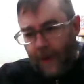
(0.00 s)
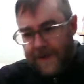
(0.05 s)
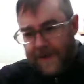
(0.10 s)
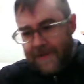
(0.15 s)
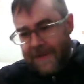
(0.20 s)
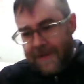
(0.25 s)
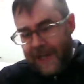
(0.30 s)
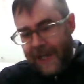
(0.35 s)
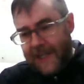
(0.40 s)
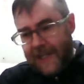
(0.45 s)
of
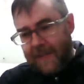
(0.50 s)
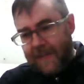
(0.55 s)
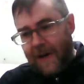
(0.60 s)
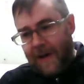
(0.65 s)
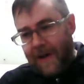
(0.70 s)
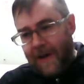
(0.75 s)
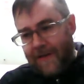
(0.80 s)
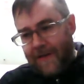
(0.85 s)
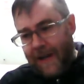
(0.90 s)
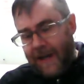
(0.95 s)

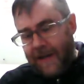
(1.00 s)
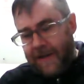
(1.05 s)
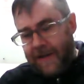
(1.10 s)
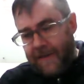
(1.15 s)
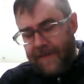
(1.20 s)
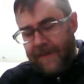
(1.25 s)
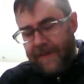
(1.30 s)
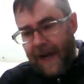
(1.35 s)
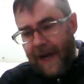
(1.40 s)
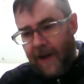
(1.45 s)
Shakespeare, like the
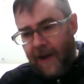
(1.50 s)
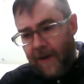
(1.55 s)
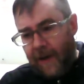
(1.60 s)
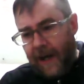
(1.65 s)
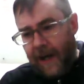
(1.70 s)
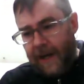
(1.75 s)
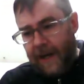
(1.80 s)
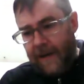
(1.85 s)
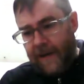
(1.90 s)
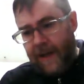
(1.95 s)
file,
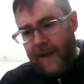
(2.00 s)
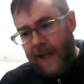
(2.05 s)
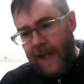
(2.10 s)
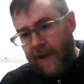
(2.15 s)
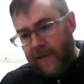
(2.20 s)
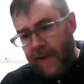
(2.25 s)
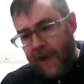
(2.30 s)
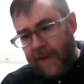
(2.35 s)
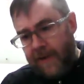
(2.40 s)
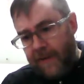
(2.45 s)
right? And then it
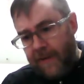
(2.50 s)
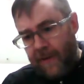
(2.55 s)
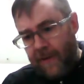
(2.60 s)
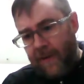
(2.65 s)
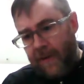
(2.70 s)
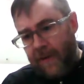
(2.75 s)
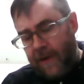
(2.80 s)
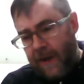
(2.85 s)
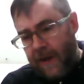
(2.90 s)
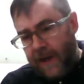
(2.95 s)
read
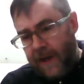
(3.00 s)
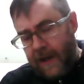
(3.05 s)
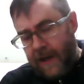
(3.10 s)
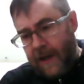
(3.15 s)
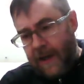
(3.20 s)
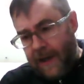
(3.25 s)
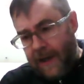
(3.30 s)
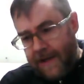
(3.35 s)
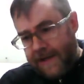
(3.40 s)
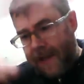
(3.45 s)
through
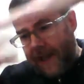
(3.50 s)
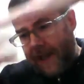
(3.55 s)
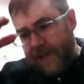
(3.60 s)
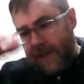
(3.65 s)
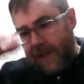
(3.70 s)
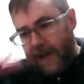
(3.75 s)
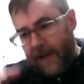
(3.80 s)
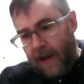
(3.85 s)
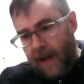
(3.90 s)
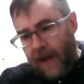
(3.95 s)
and
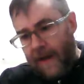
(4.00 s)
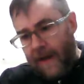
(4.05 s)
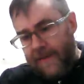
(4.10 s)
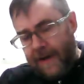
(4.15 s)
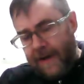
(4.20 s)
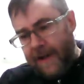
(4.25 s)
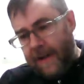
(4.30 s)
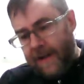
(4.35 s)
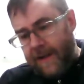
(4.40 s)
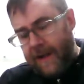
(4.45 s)
sectioned it off and
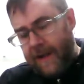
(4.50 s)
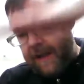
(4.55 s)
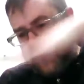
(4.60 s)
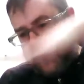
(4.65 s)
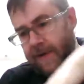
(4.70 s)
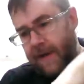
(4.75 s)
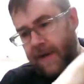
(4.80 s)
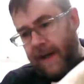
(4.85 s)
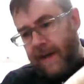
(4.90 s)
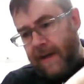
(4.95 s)
did things,
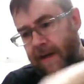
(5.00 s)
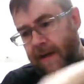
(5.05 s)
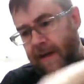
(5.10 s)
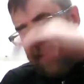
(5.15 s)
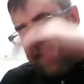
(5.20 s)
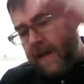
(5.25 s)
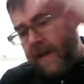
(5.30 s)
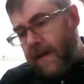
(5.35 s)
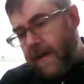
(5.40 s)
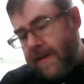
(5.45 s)
right?
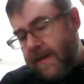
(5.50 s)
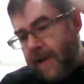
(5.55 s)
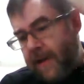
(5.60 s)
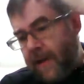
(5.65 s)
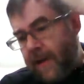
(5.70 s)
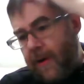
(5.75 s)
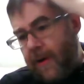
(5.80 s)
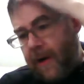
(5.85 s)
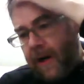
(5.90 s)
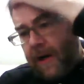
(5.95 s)

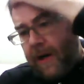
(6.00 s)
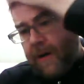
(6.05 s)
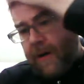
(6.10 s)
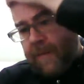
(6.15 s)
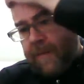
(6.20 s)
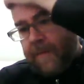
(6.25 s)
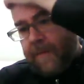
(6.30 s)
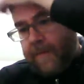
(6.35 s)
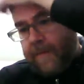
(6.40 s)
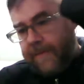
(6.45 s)

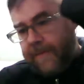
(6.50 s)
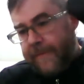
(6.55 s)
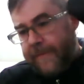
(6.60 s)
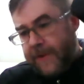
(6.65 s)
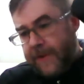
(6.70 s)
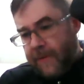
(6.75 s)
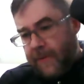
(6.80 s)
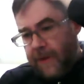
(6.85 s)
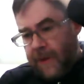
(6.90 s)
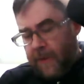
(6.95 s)
So
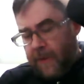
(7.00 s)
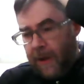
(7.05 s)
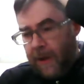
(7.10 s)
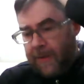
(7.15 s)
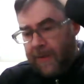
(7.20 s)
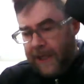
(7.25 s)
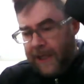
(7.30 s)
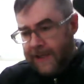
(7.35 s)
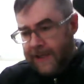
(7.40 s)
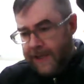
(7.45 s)
really what we
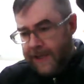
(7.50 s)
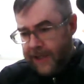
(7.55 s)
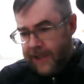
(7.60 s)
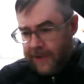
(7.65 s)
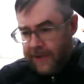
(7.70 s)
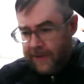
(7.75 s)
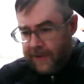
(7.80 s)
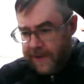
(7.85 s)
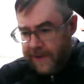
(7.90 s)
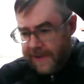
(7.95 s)
need to
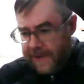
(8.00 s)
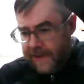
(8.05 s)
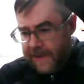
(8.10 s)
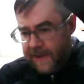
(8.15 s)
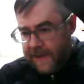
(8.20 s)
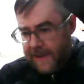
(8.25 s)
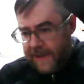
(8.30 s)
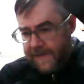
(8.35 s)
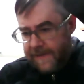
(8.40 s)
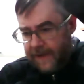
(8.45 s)
do
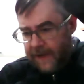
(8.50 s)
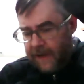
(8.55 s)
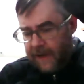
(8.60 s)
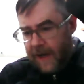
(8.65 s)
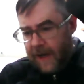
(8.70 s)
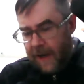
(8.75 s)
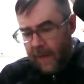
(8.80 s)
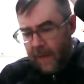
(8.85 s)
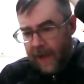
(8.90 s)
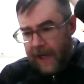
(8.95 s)
is figure
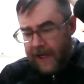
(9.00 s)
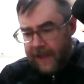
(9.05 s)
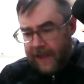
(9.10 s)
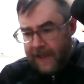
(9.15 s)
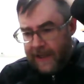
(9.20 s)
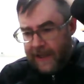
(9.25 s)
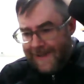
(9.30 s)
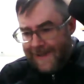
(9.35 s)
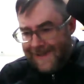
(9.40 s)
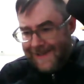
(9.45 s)
out a way to
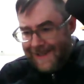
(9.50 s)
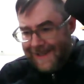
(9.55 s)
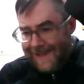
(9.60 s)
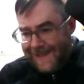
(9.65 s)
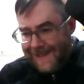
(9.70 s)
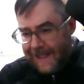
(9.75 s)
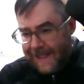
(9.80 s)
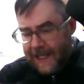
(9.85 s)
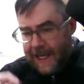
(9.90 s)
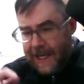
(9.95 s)
get
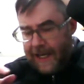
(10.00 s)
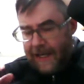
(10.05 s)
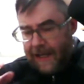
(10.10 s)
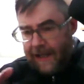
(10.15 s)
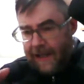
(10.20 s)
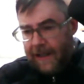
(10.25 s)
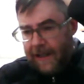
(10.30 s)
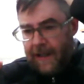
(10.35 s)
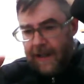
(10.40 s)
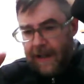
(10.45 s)

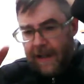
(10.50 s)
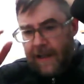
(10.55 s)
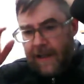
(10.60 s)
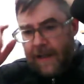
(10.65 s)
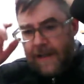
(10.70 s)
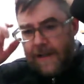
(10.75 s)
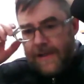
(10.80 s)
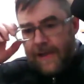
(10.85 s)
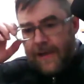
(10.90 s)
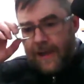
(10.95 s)
CNTK.
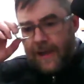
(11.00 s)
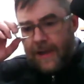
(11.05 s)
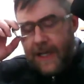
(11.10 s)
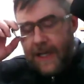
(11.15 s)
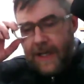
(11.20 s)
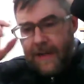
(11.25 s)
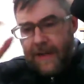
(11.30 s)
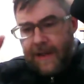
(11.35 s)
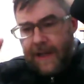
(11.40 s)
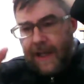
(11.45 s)
So the
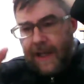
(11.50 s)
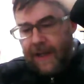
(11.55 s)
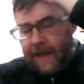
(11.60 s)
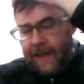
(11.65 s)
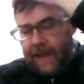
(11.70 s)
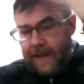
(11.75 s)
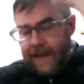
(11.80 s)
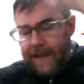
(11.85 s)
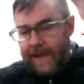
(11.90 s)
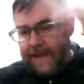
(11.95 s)
key
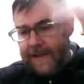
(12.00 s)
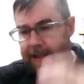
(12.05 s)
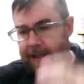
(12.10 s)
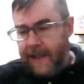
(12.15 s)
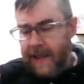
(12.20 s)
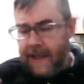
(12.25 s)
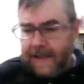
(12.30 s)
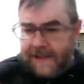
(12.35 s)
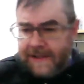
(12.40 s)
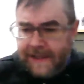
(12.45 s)
thing is to
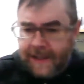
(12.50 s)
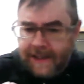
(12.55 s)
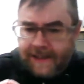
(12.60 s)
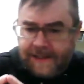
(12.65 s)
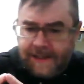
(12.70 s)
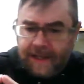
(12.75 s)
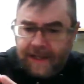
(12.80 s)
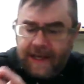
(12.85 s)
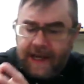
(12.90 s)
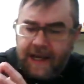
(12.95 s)
get
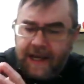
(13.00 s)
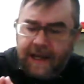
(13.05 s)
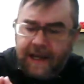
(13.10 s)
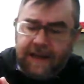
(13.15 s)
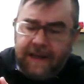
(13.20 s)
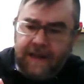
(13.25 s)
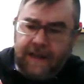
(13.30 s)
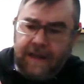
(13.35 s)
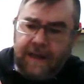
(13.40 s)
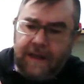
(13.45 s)

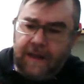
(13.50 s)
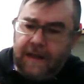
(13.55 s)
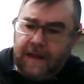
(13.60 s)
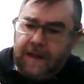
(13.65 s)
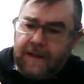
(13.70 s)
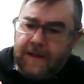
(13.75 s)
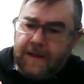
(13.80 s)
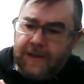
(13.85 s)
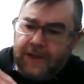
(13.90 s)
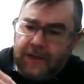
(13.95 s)
CNTK
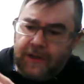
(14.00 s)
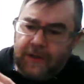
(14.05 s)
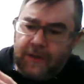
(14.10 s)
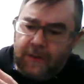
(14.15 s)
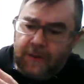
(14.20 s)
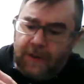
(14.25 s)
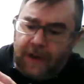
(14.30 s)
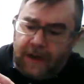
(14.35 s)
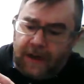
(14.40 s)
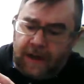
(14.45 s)

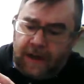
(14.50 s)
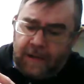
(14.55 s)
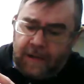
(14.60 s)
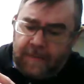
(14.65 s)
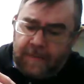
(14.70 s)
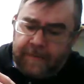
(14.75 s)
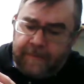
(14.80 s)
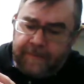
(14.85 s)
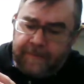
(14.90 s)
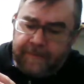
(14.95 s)
to